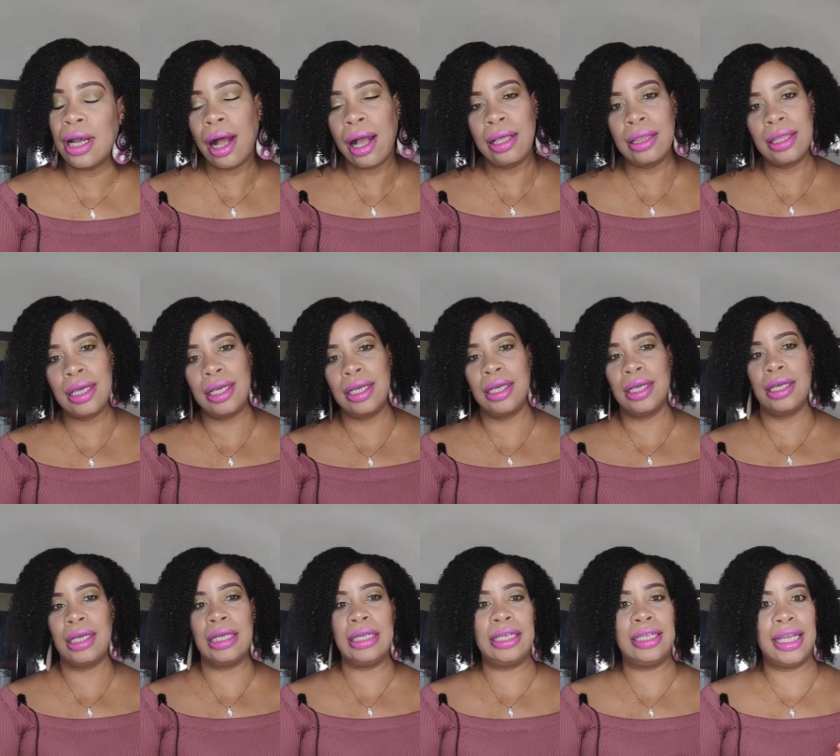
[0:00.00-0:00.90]
I think
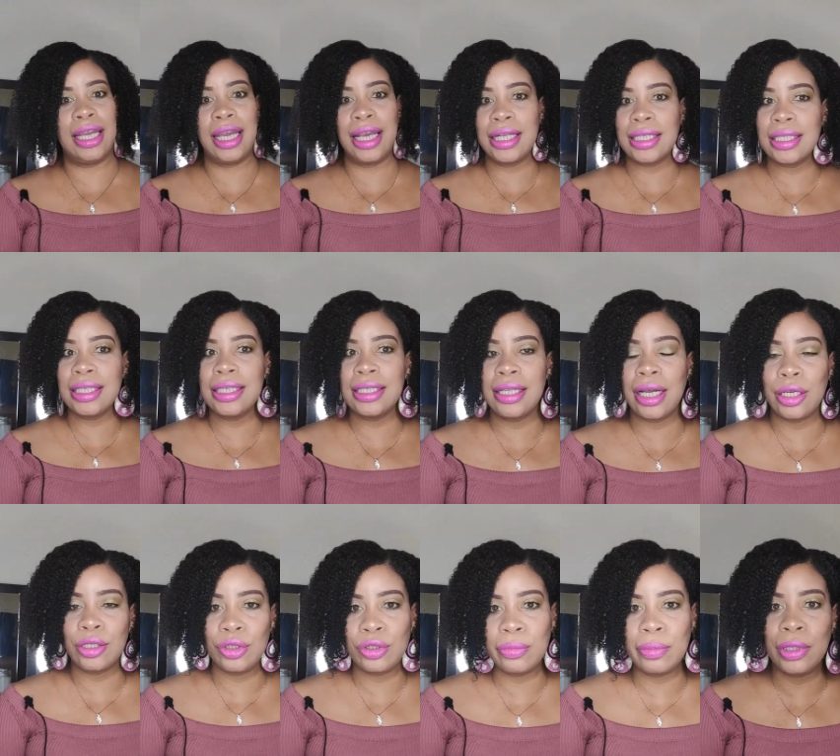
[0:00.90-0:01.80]
it enhances
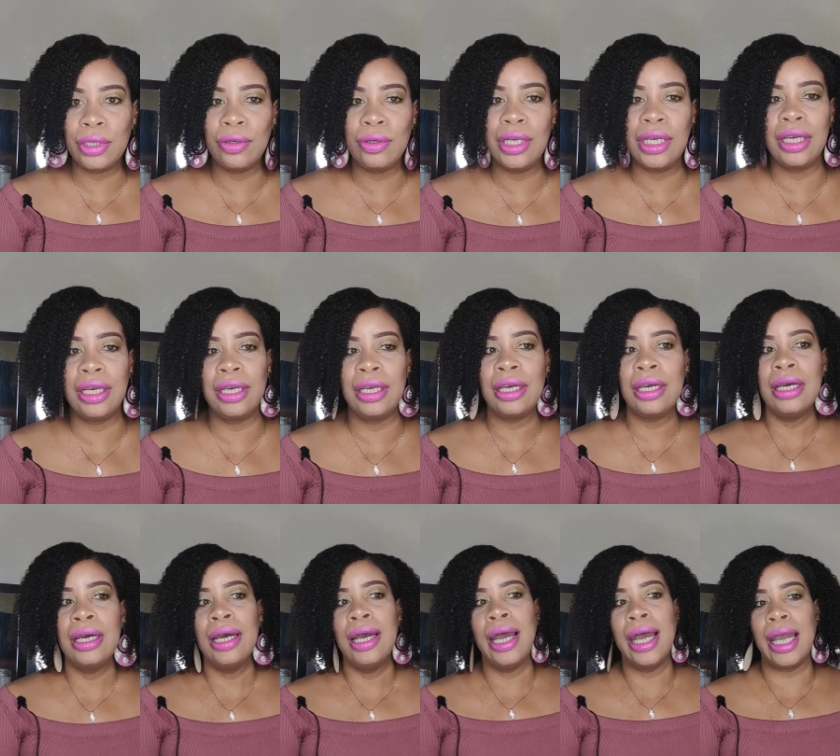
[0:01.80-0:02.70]
natural beauty.
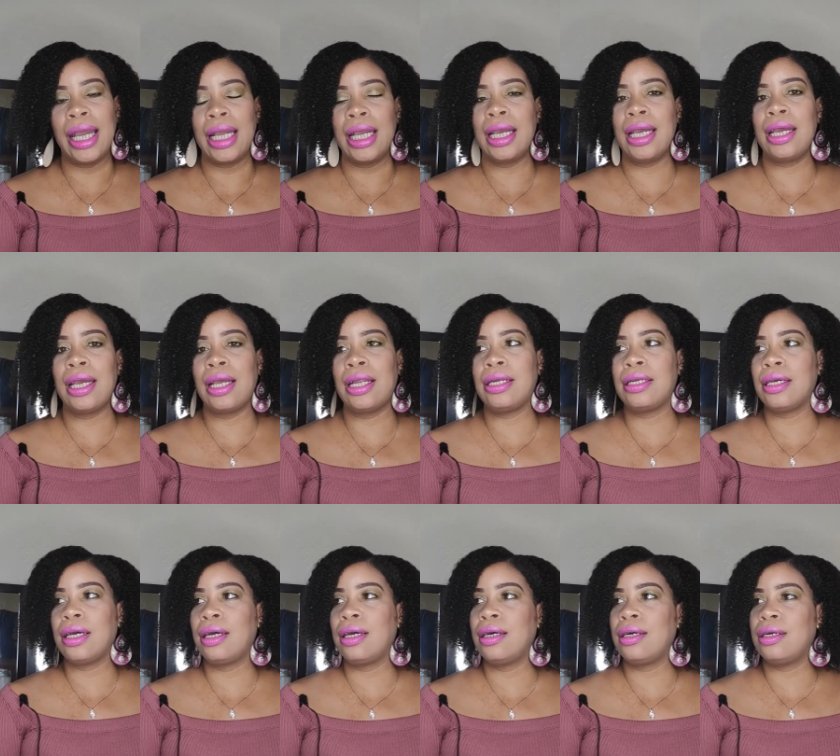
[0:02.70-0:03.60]
And
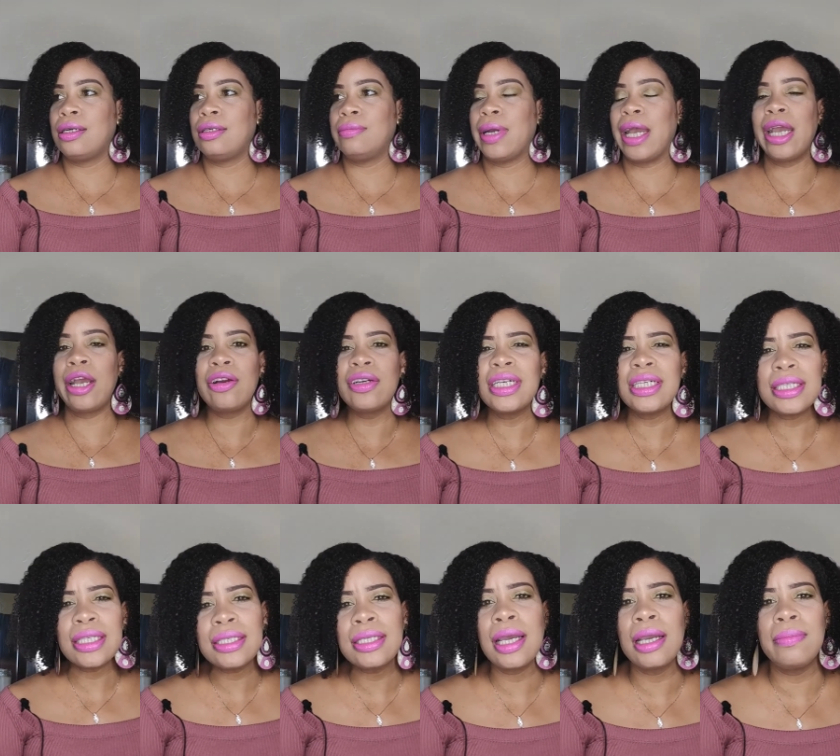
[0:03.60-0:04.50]
um, hair does
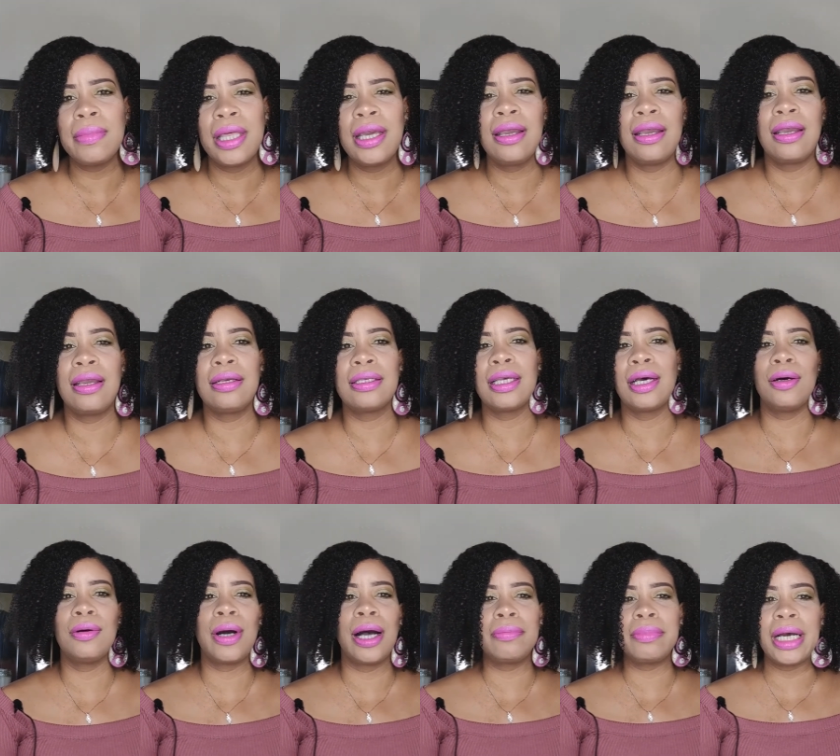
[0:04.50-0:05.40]
the same thing.
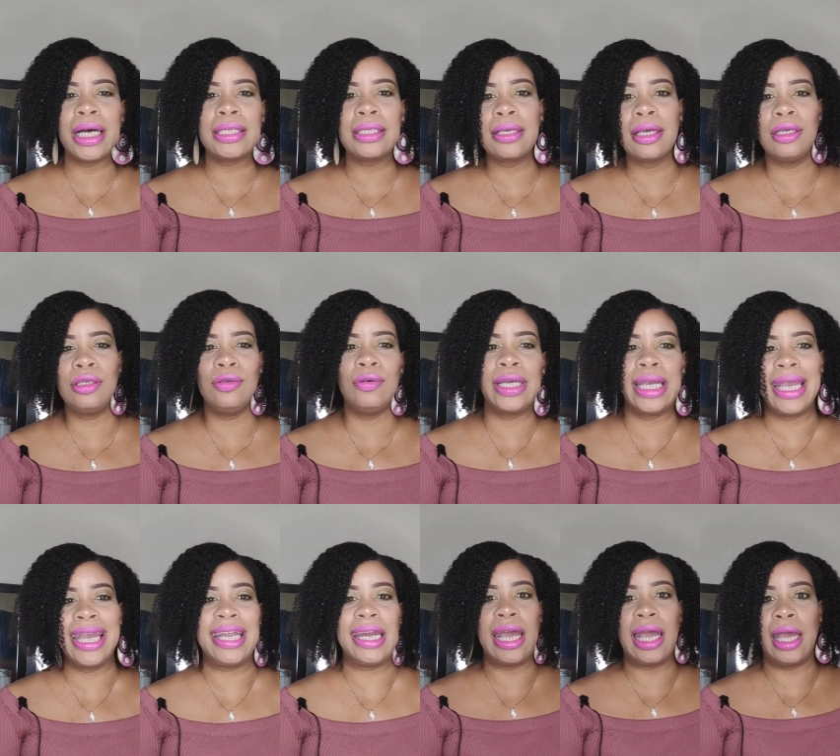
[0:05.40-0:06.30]
So I'm not saying you
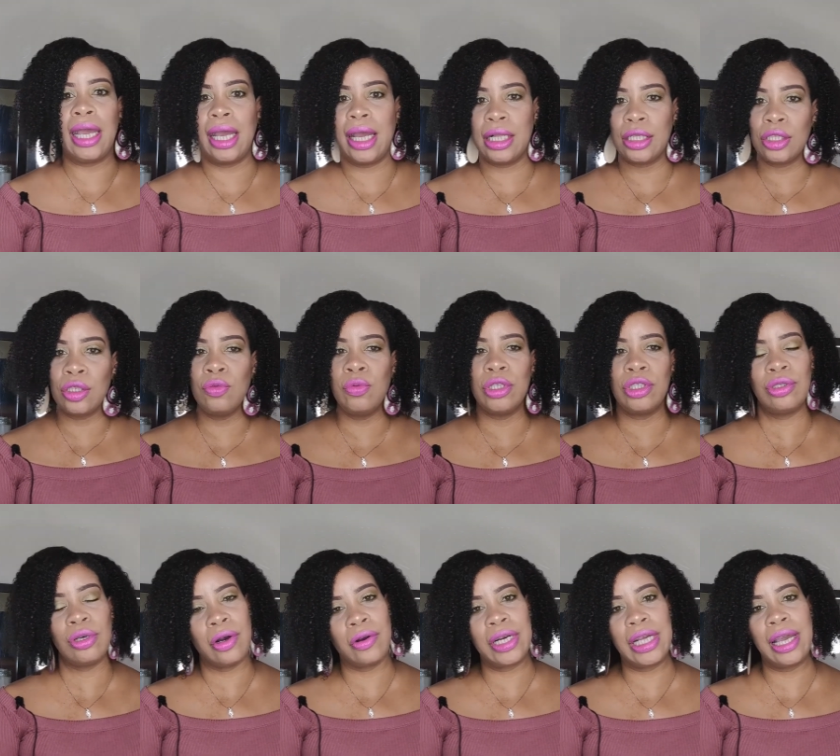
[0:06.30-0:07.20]
can't add to what you
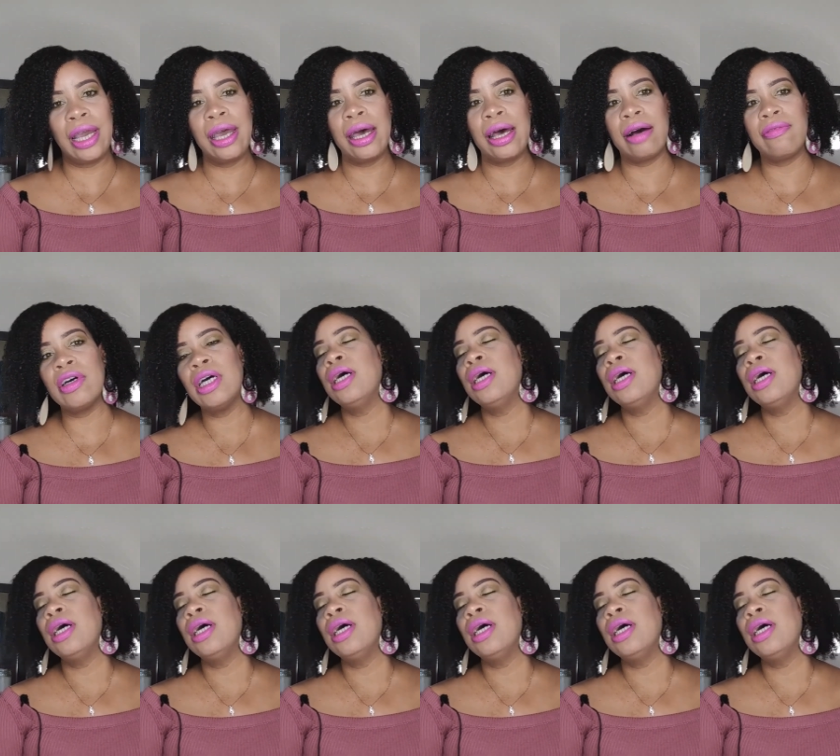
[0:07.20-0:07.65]
already have.